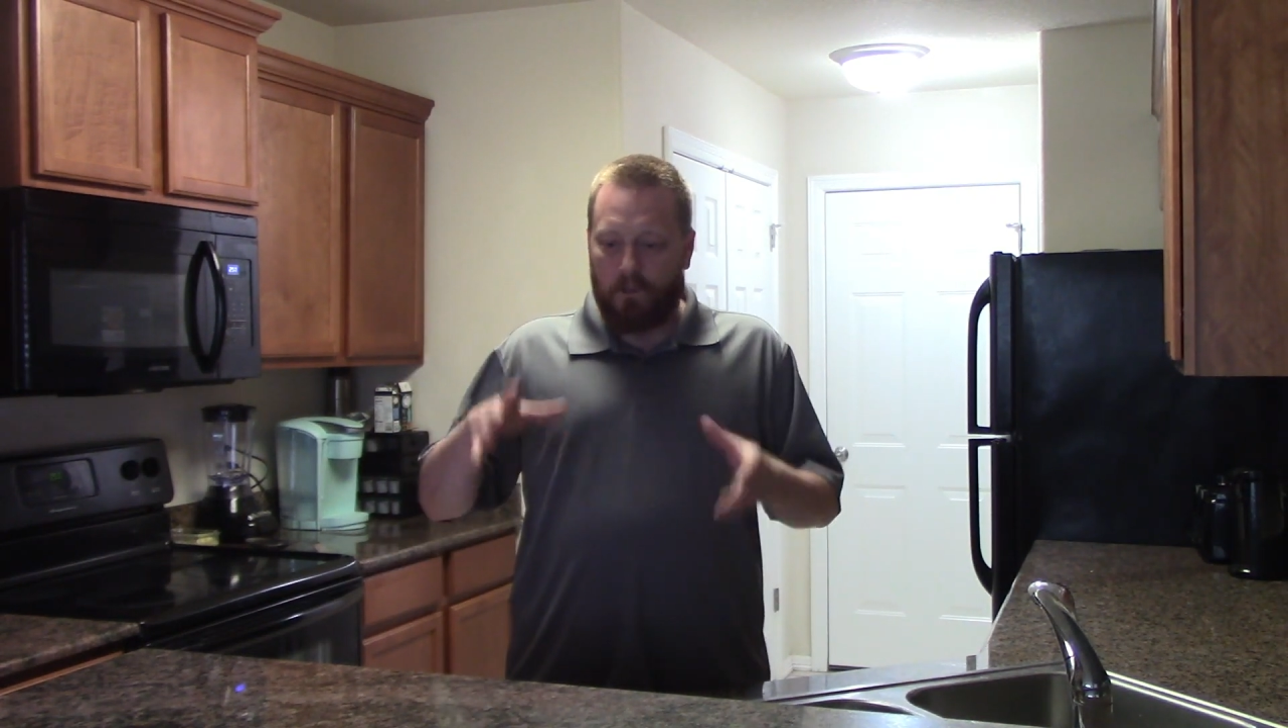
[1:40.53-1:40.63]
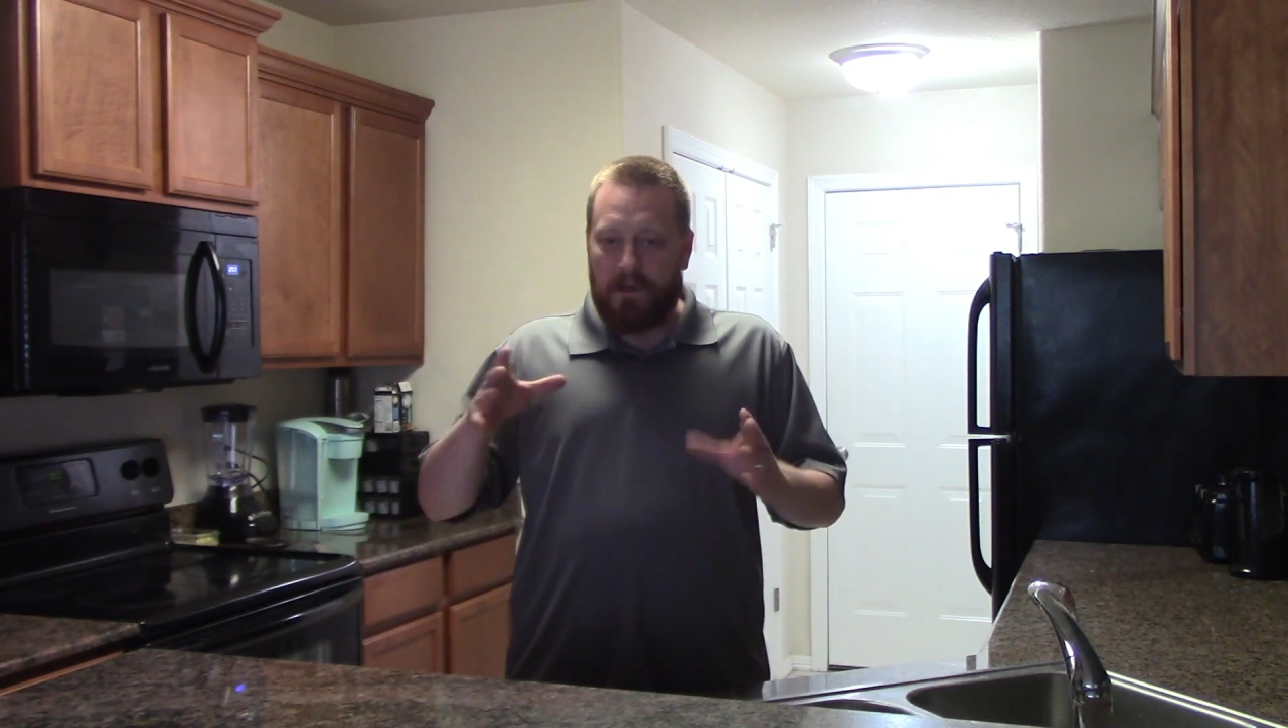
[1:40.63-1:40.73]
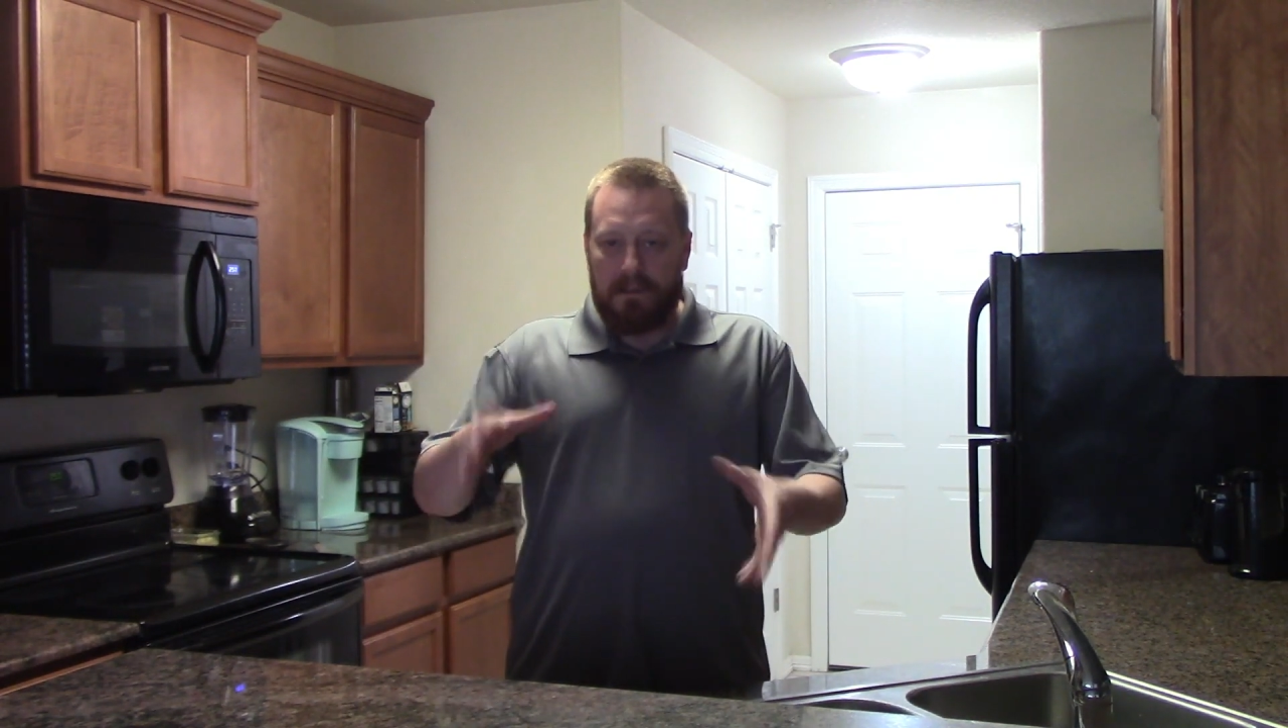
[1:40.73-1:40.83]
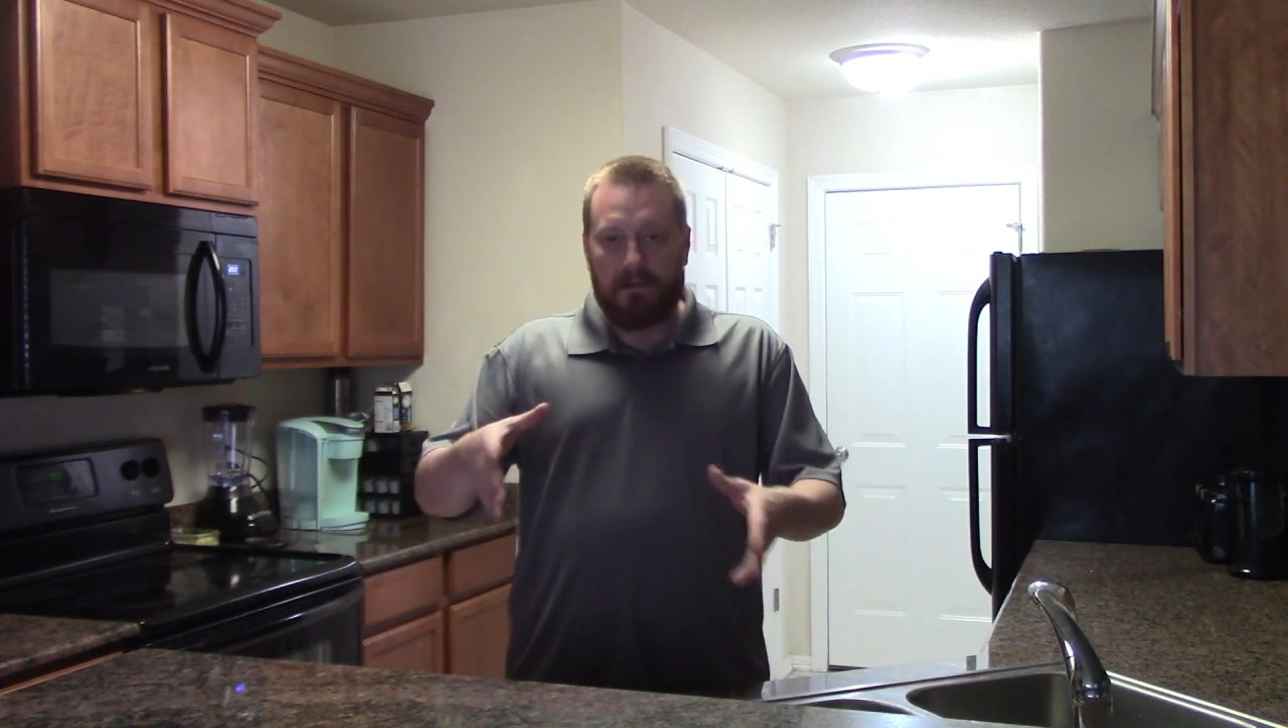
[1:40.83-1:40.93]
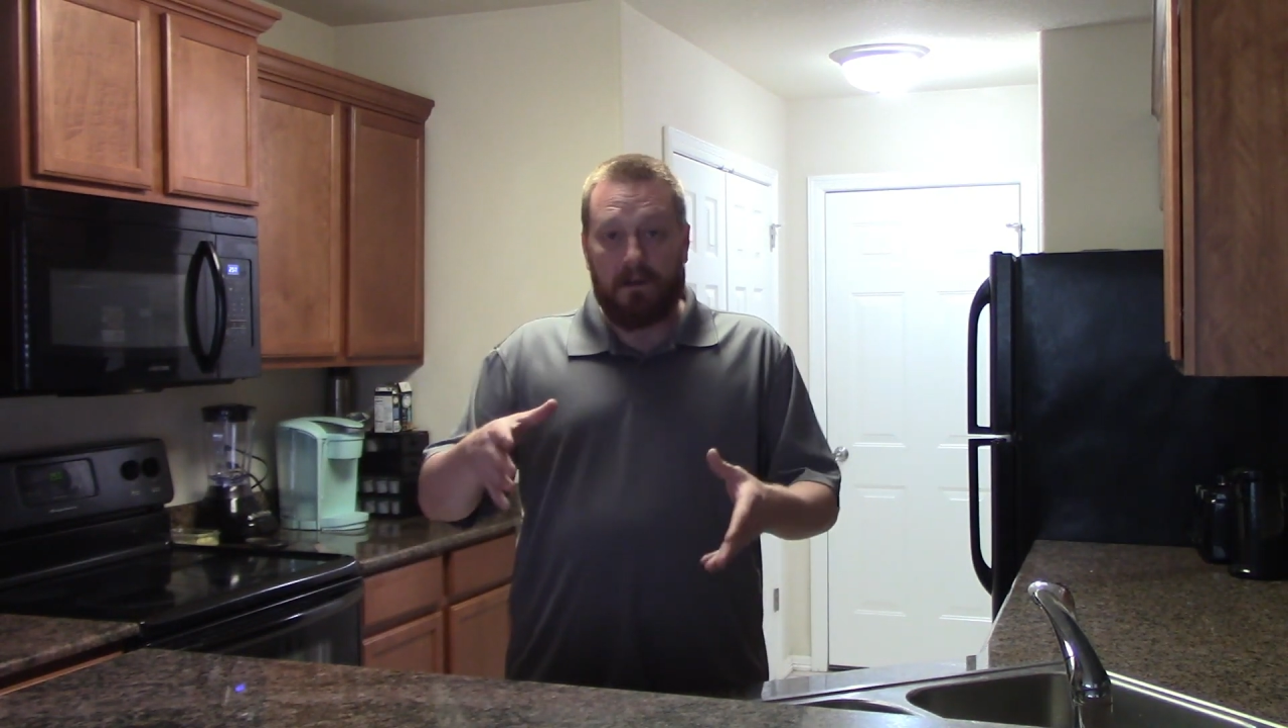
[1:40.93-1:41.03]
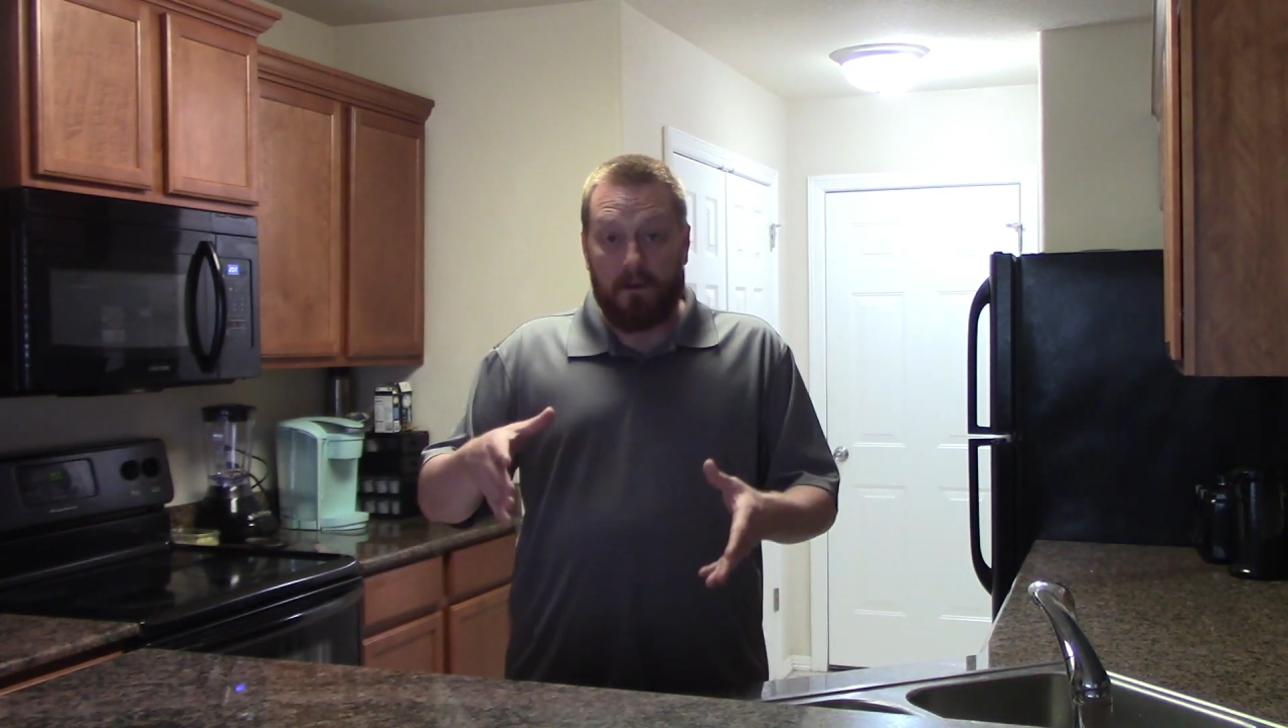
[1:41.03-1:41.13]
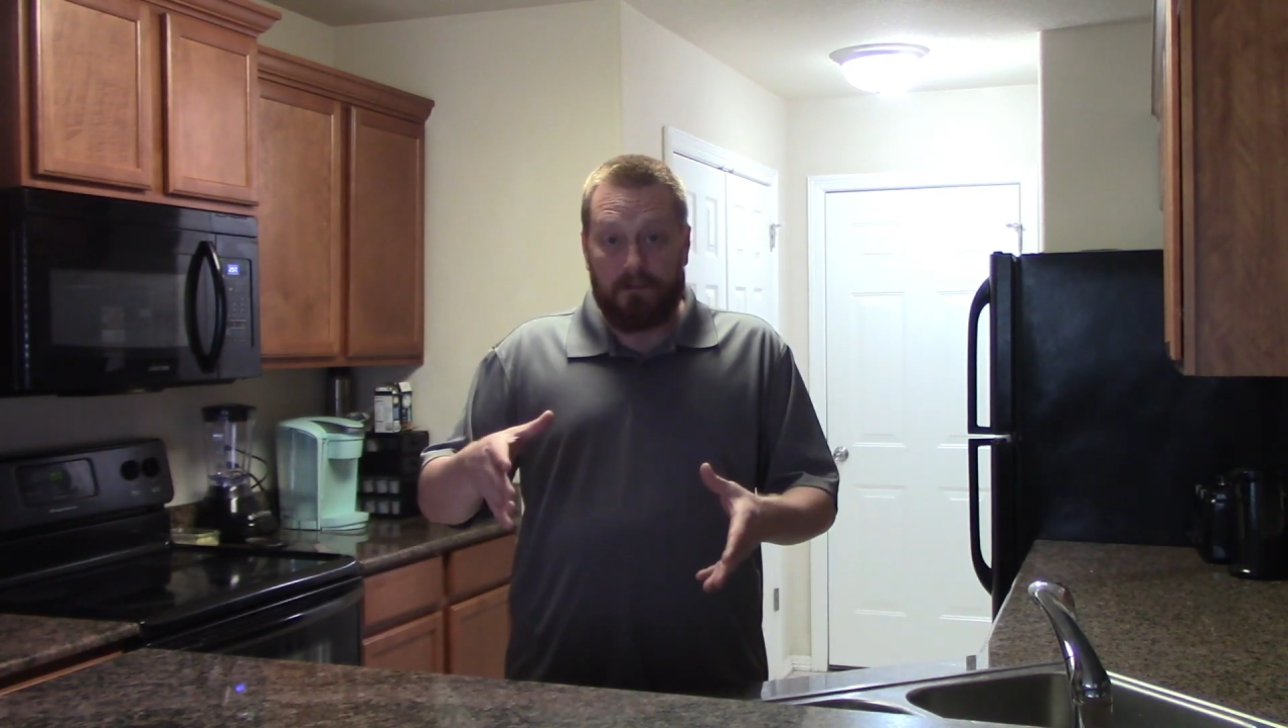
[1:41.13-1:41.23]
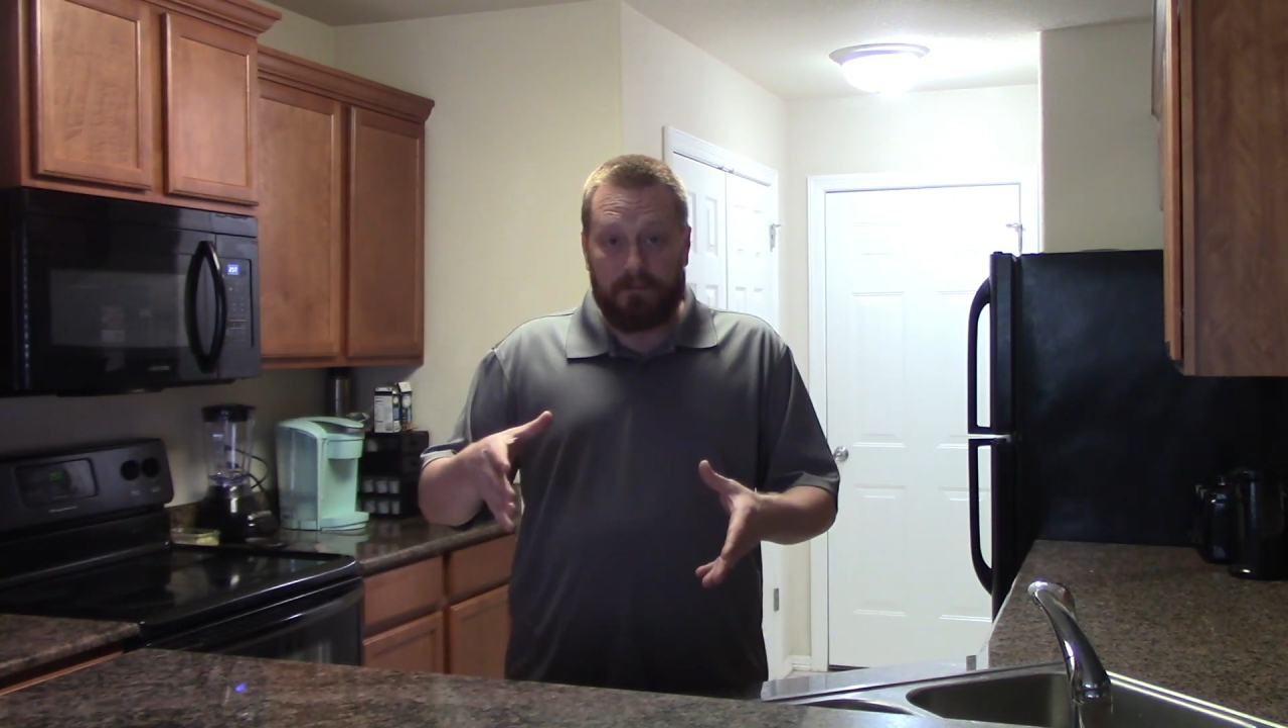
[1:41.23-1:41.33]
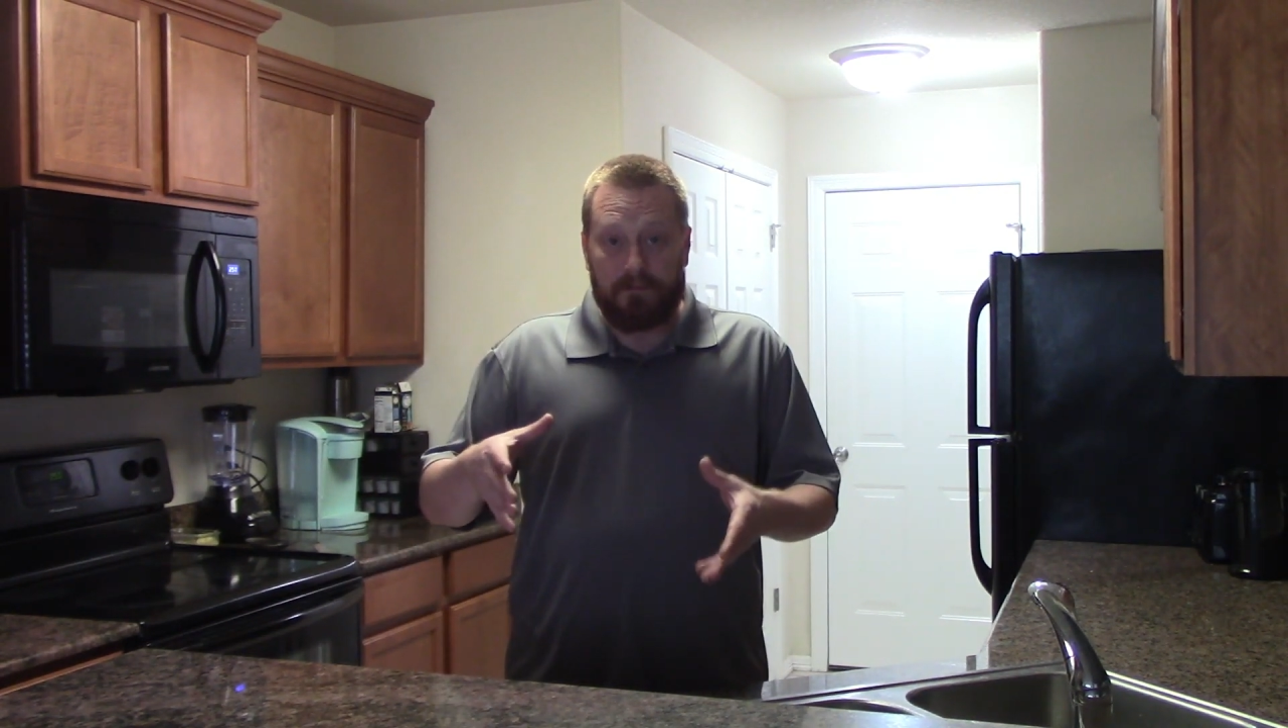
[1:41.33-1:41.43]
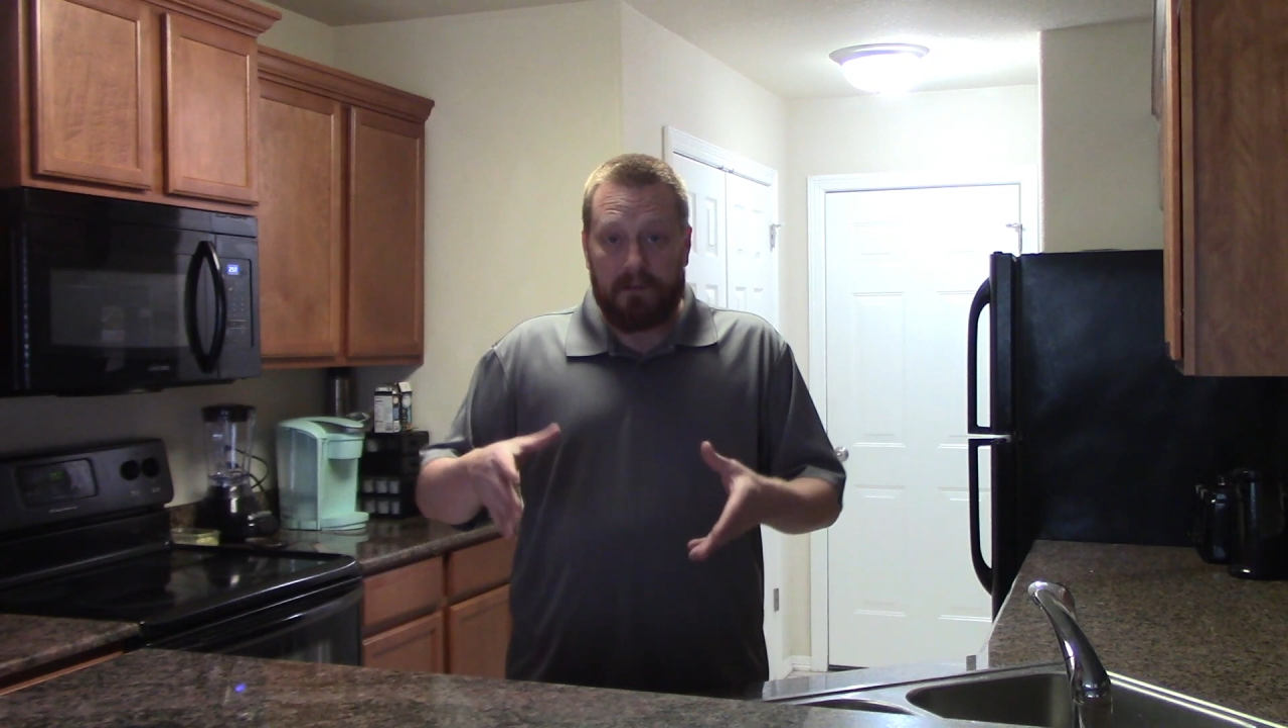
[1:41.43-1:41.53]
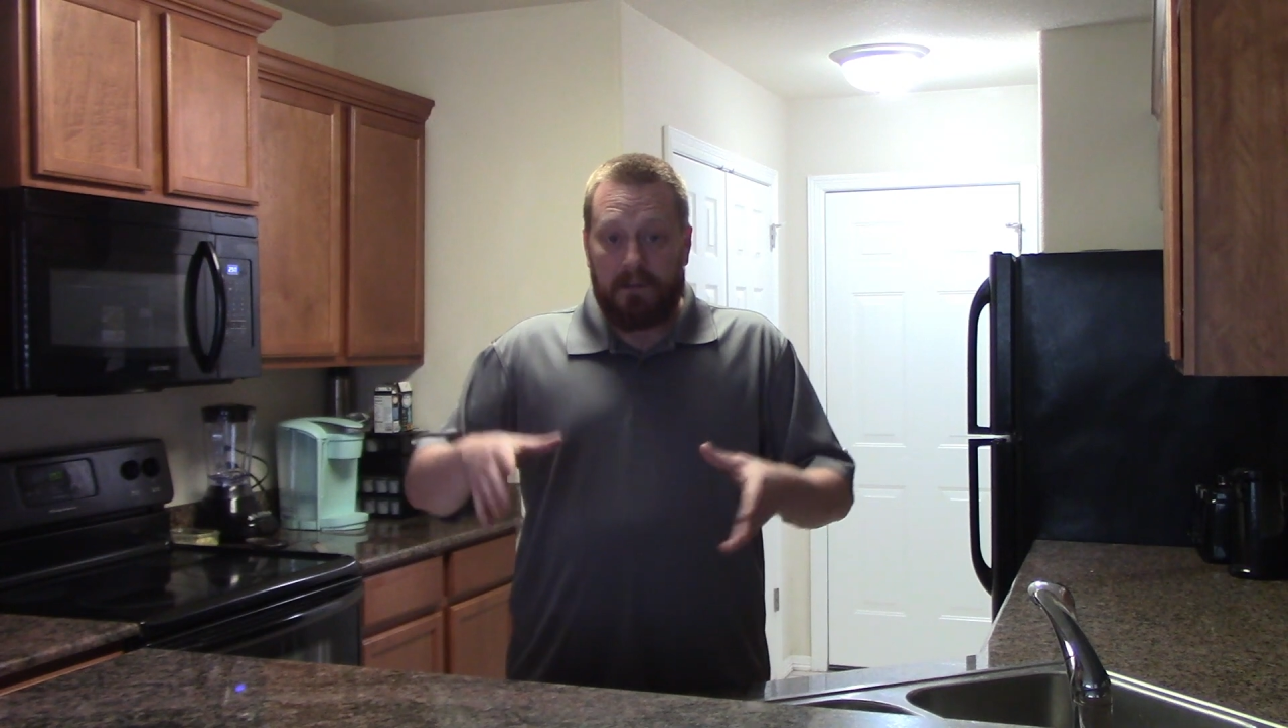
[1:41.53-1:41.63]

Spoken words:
wheat loaf,